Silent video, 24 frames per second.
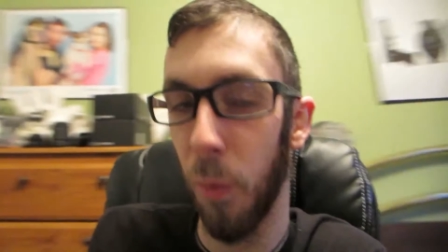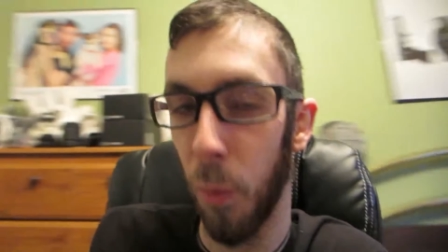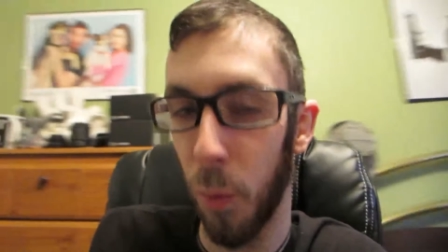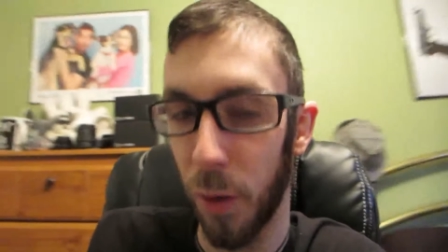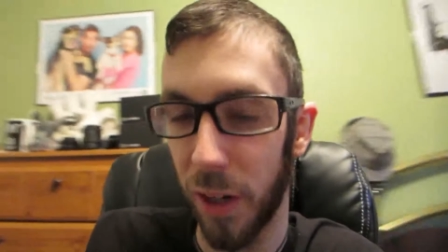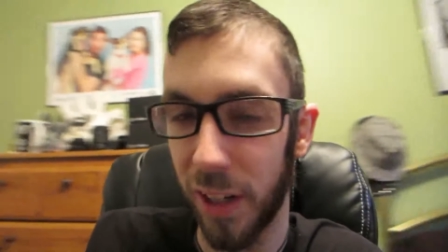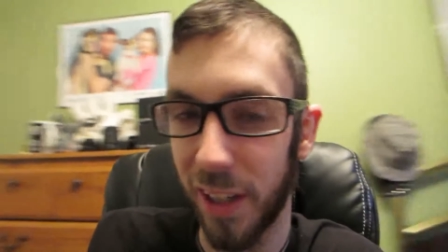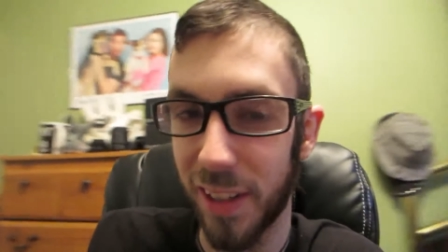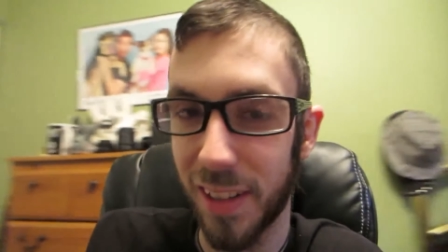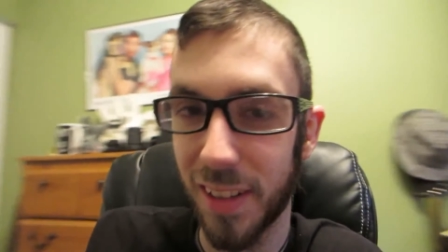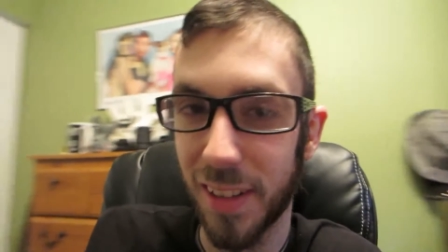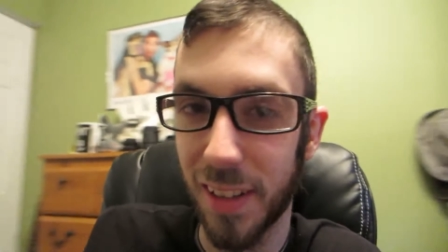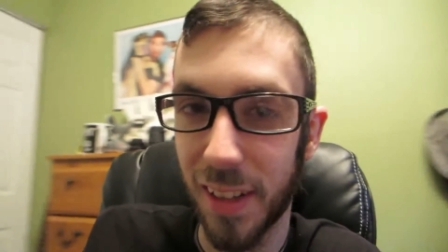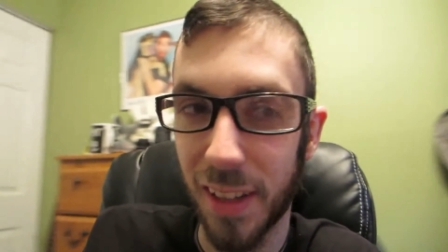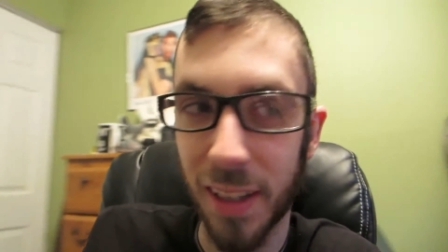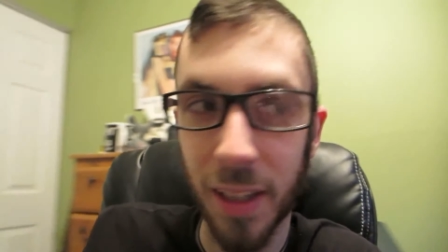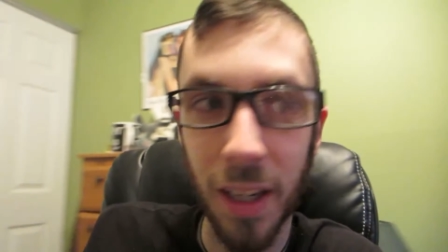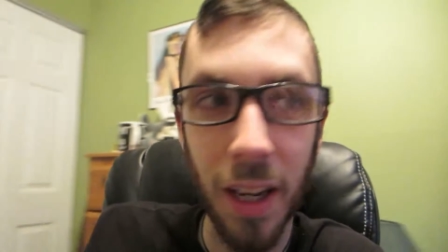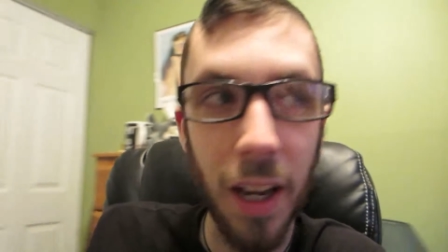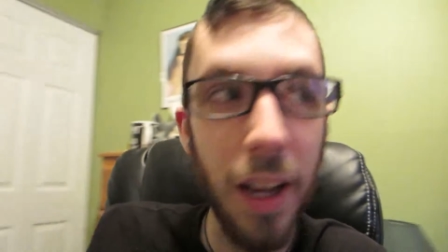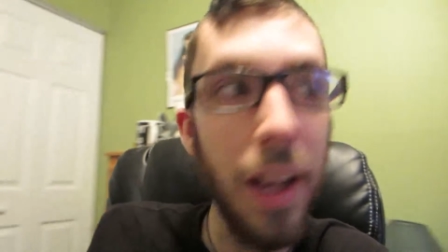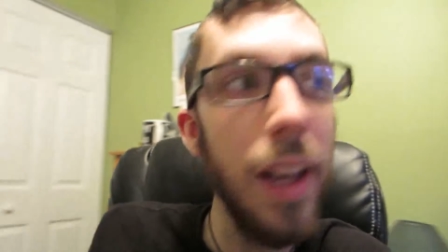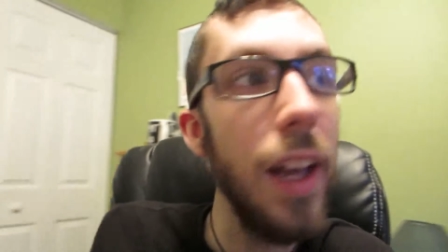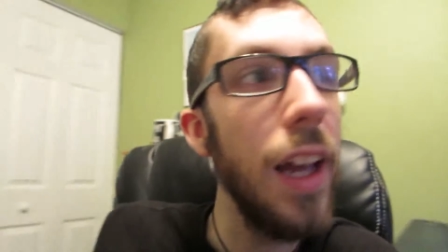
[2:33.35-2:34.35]
We're going to see
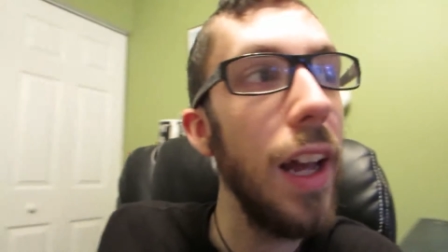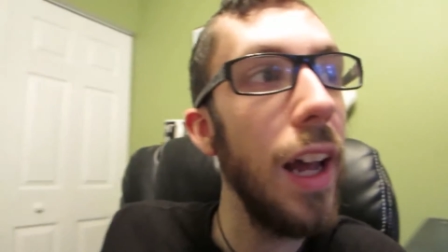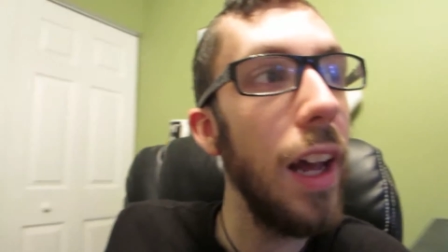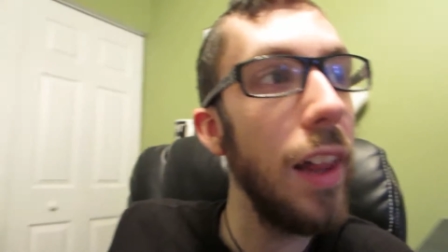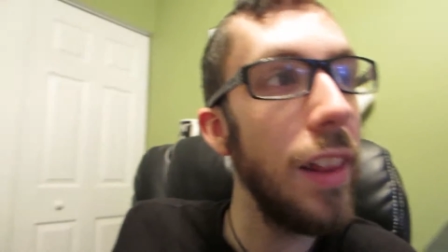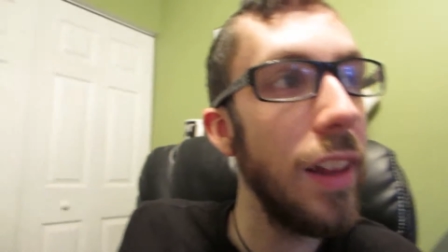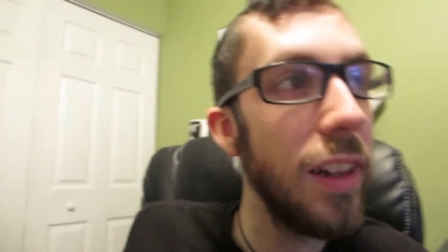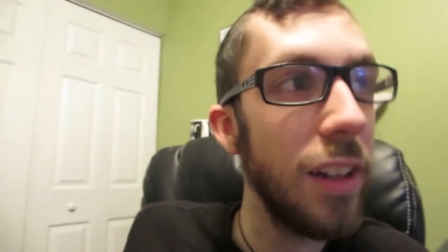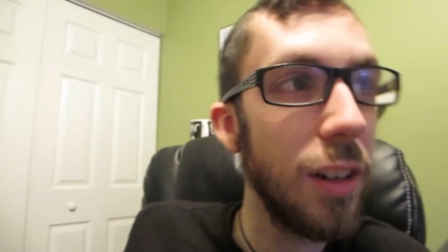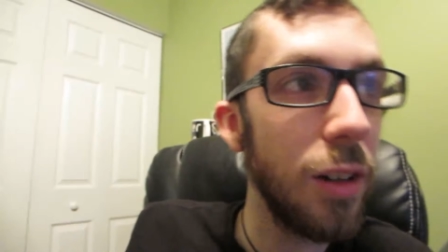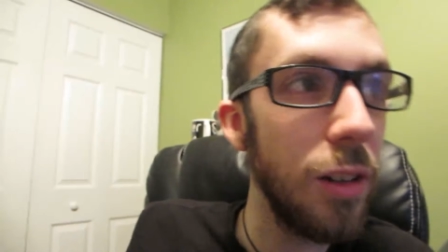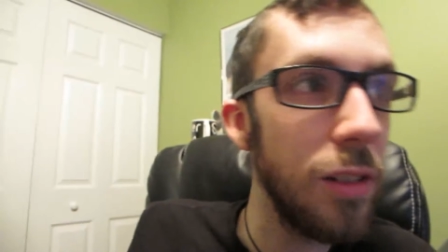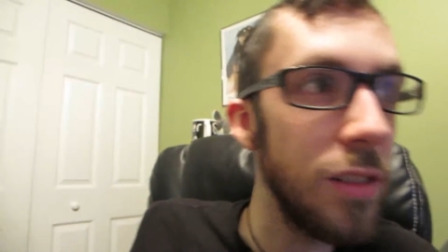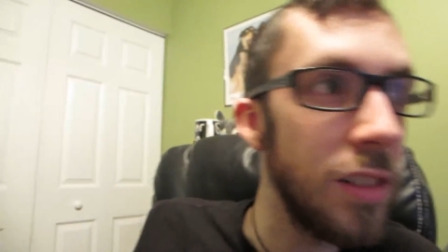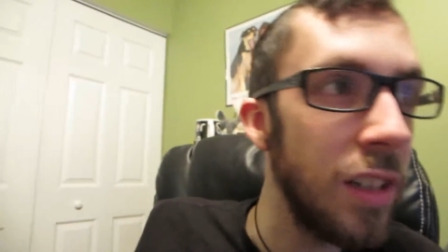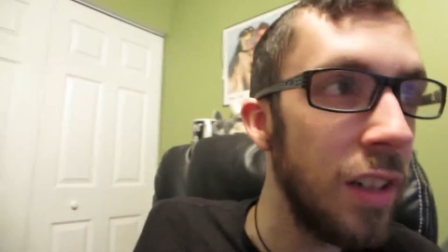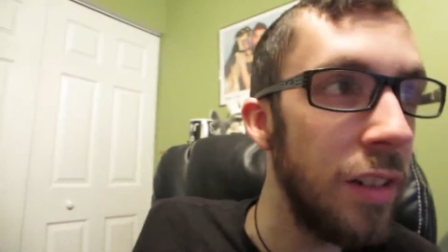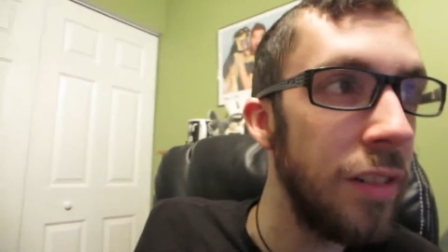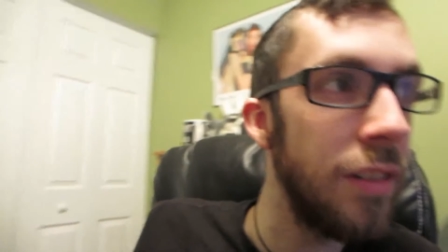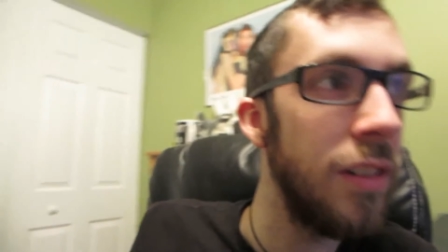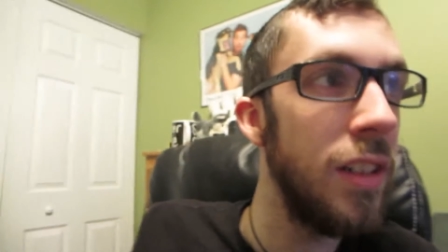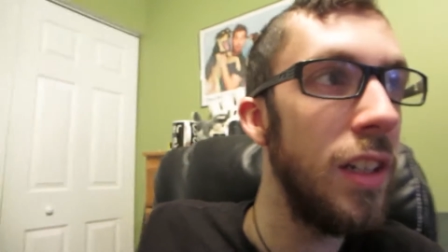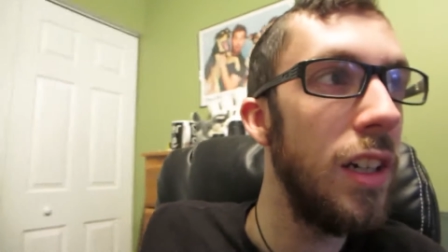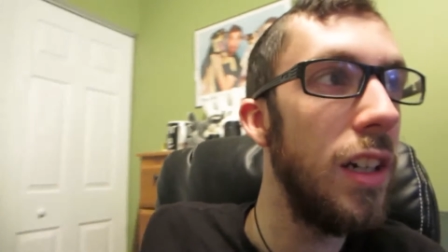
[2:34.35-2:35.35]
how that turns
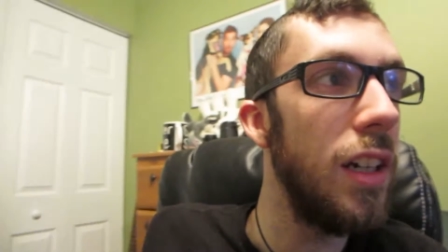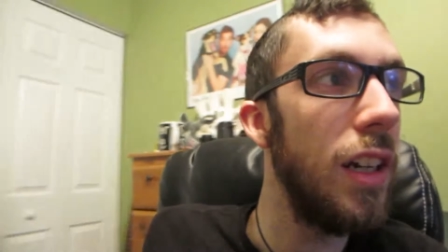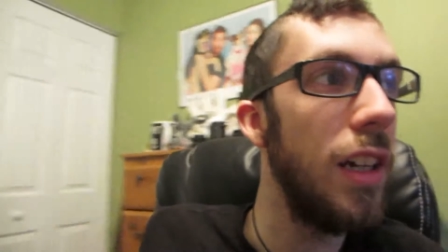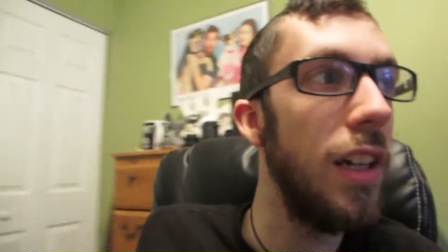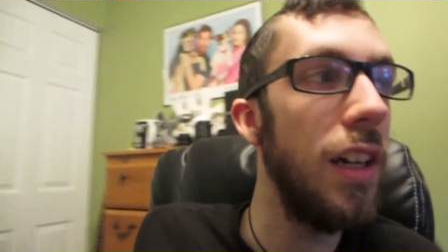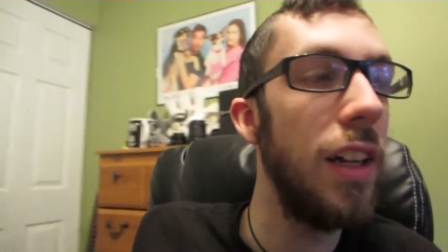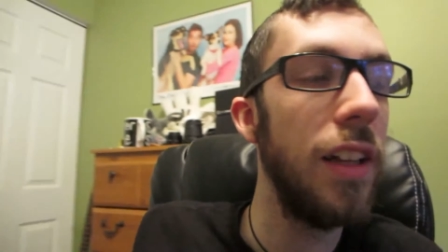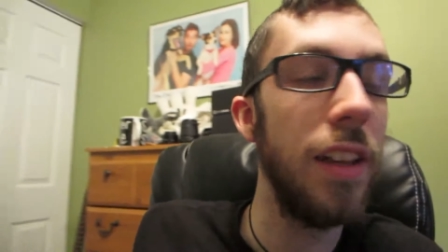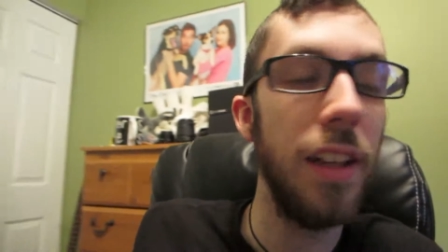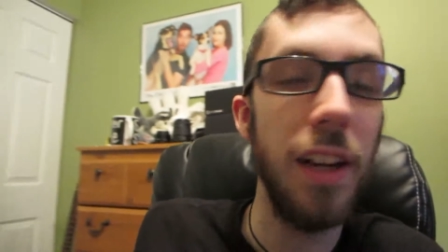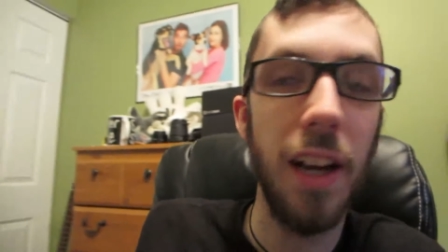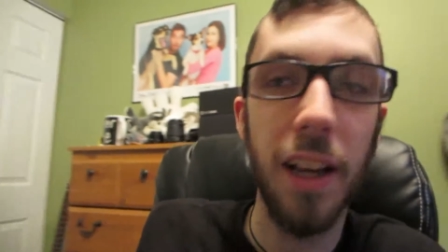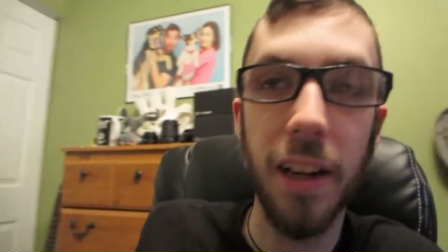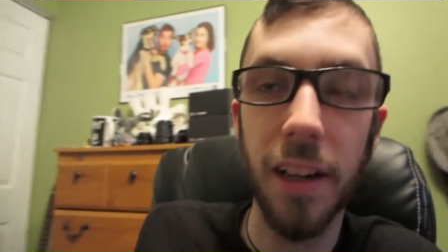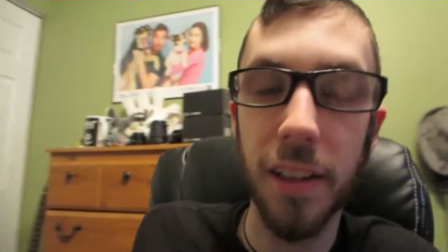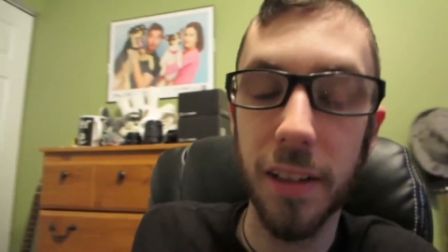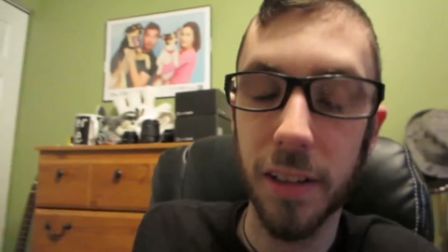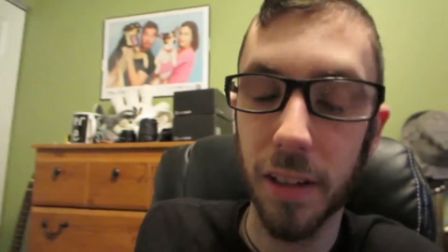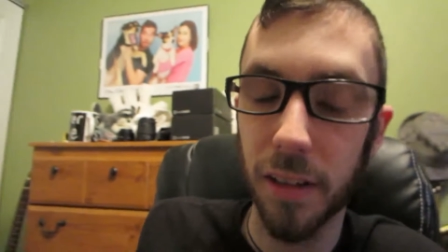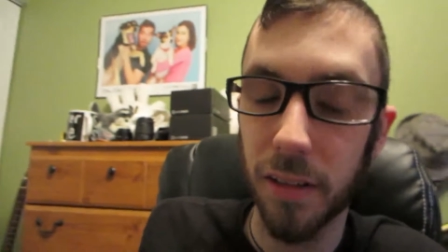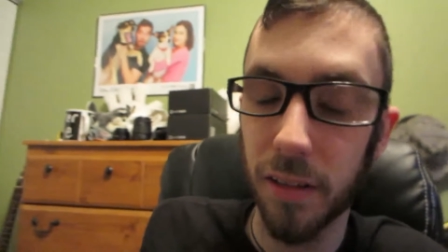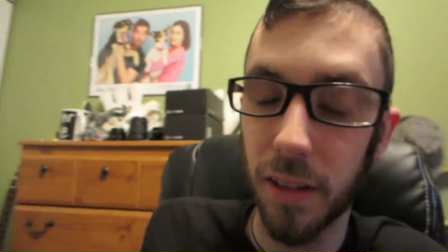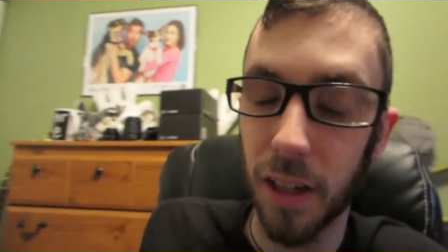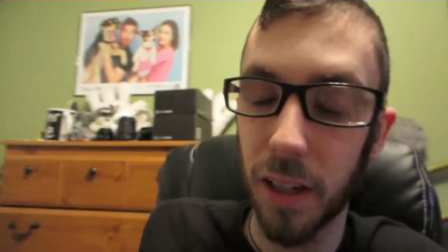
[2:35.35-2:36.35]
out and how that edits
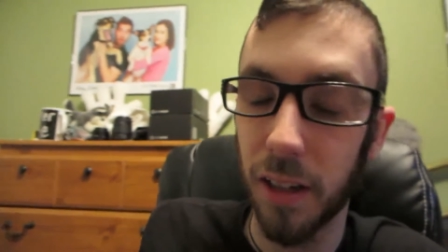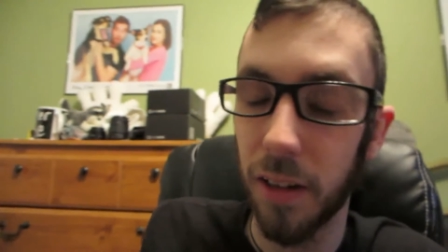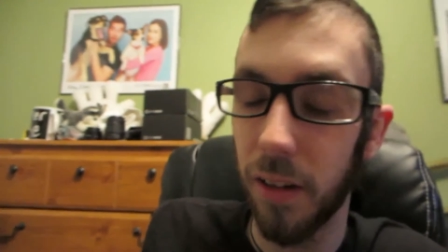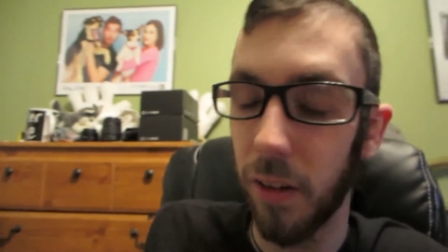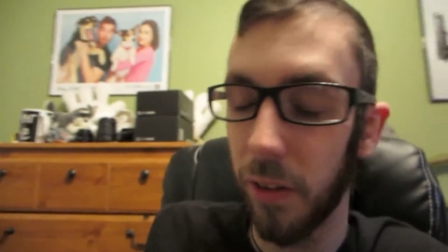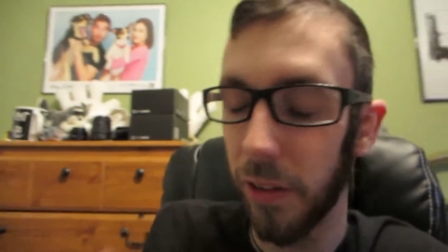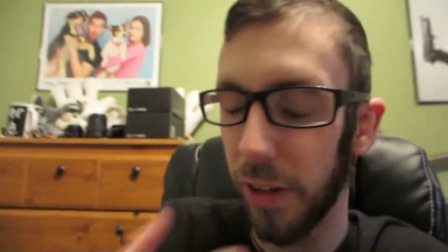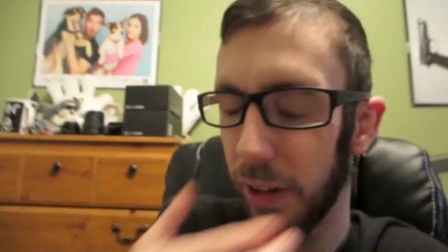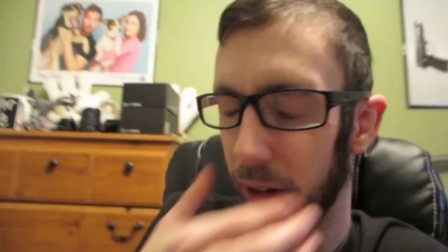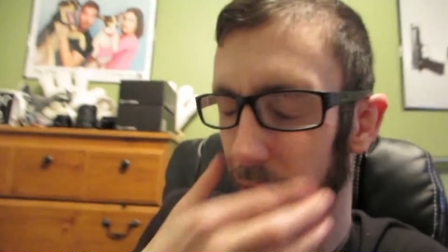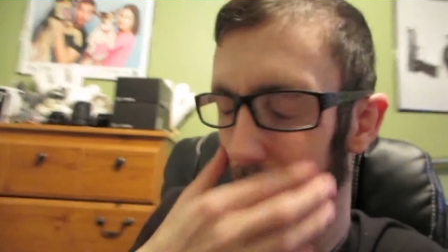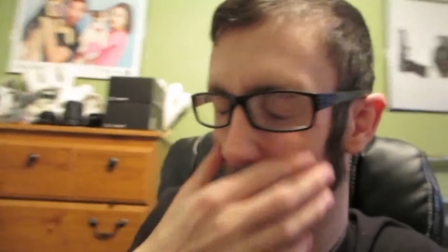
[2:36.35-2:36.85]
out and all that